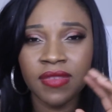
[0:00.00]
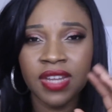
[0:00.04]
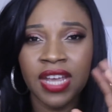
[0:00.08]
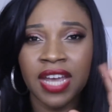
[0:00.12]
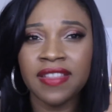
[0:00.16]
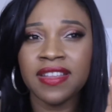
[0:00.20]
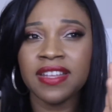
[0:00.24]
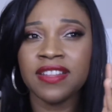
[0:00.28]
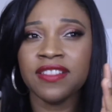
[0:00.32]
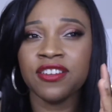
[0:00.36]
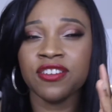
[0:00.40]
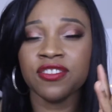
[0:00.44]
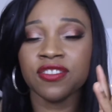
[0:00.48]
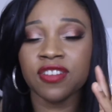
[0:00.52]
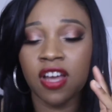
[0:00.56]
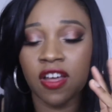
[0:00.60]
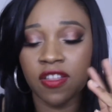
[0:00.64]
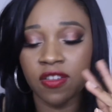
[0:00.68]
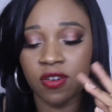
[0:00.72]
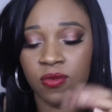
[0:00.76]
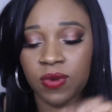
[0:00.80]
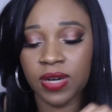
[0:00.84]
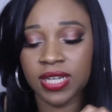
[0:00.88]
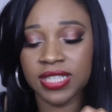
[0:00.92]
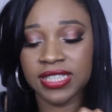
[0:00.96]
And then there's
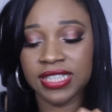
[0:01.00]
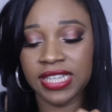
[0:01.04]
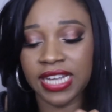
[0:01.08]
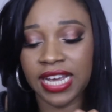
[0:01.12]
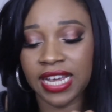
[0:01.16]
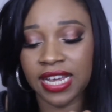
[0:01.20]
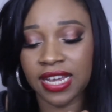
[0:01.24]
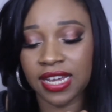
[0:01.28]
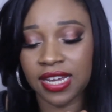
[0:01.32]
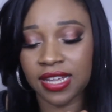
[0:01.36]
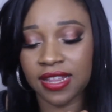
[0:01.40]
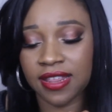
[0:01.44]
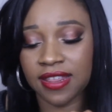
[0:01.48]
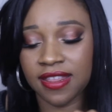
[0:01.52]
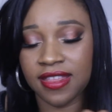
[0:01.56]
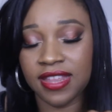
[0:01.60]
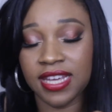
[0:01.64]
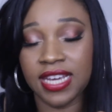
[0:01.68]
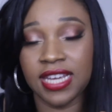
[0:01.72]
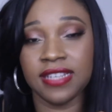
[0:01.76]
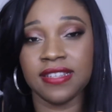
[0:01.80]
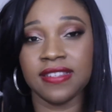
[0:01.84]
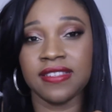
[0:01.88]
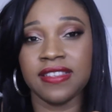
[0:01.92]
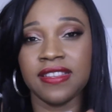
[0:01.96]
other ones like
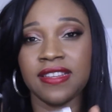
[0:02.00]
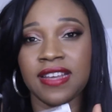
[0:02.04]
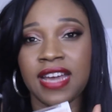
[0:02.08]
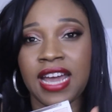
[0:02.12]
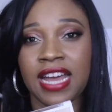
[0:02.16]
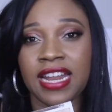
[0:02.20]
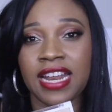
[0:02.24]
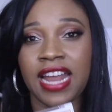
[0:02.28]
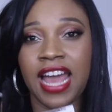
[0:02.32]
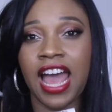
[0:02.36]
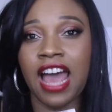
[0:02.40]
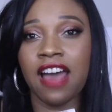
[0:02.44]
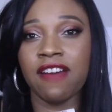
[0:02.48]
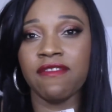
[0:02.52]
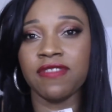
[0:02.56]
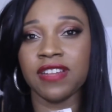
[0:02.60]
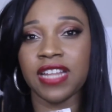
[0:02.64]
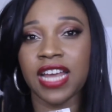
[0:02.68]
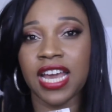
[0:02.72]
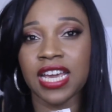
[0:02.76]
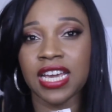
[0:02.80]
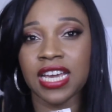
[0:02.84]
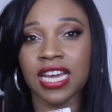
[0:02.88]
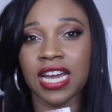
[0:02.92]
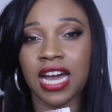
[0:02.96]
this that have
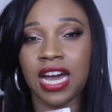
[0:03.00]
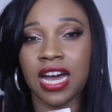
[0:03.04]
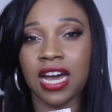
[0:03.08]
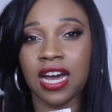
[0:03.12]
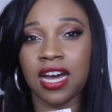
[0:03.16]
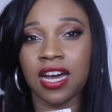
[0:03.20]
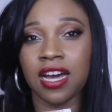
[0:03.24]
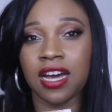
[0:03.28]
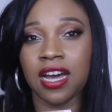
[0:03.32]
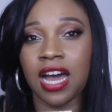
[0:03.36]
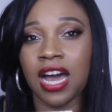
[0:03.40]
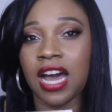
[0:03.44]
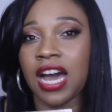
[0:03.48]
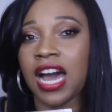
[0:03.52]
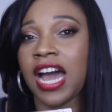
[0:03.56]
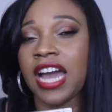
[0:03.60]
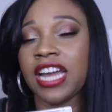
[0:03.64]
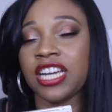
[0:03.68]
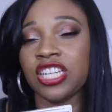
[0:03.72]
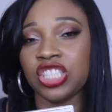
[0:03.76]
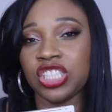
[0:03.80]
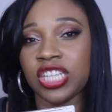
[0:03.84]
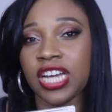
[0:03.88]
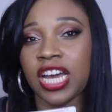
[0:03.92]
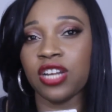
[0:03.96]
like a
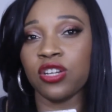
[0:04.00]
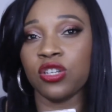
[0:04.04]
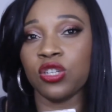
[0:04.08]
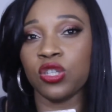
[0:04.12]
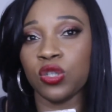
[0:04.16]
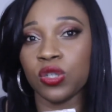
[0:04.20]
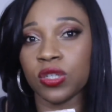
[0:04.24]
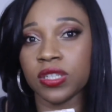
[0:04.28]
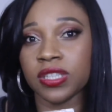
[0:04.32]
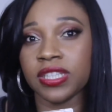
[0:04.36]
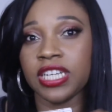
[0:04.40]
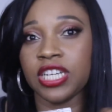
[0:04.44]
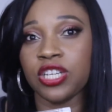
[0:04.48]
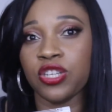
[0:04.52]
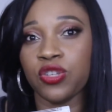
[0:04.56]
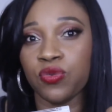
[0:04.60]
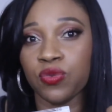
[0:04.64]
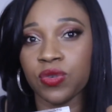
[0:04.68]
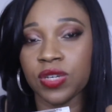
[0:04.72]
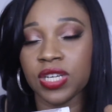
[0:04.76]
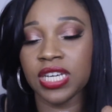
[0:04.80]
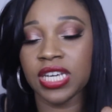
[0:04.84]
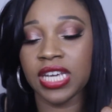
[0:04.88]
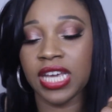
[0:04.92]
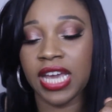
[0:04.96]
eyeshadow look that you
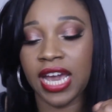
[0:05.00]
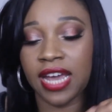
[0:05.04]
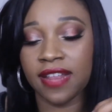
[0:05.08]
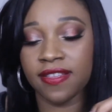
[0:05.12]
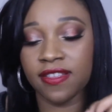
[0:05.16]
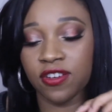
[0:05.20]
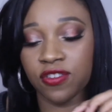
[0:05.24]
can get.